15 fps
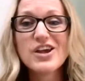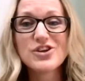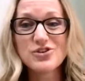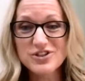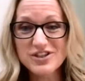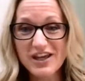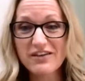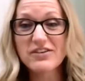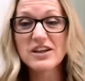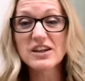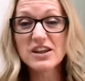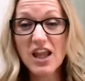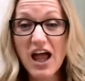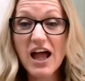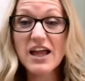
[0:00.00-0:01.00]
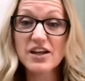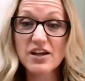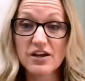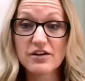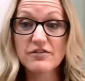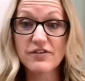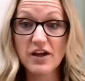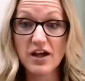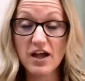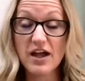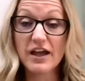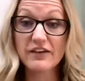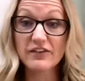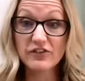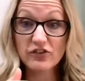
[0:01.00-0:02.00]
you save a lot of
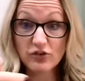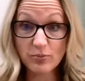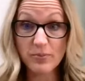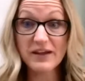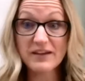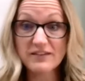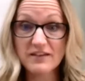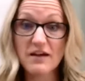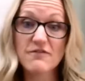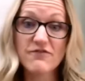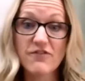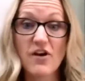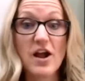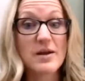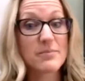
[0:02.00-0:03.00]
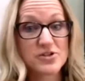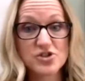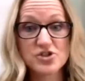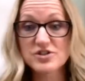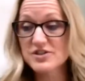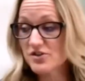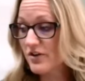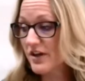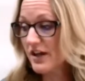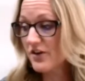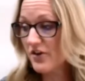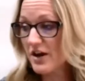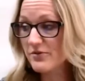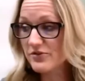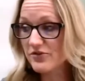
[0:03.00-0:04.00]
expense up front, but you still get
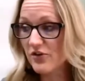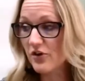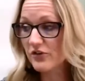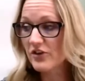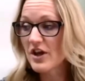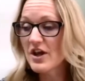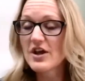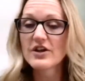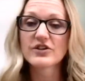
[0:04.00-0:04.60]
great results.